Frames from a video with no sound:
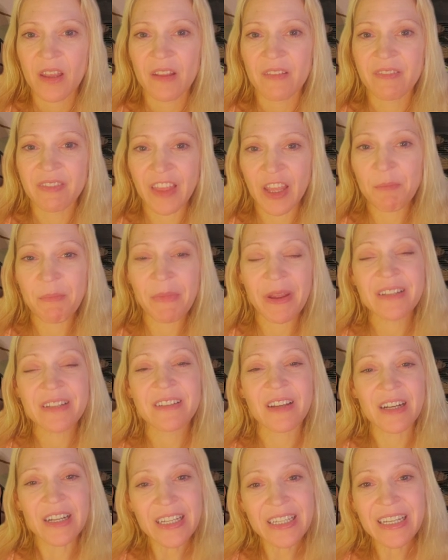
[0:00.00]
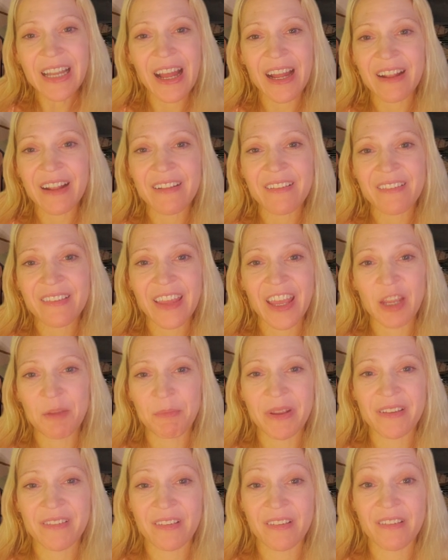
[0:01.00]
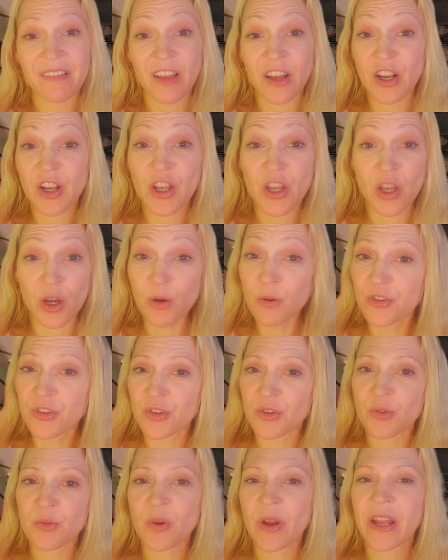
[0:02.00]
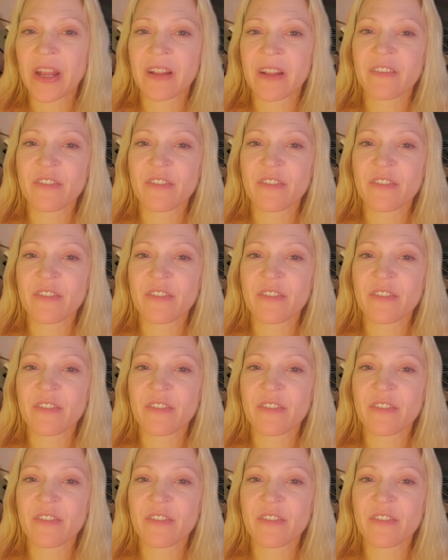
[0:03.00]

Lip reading: They made Duncan Hines cake mixes a go-to and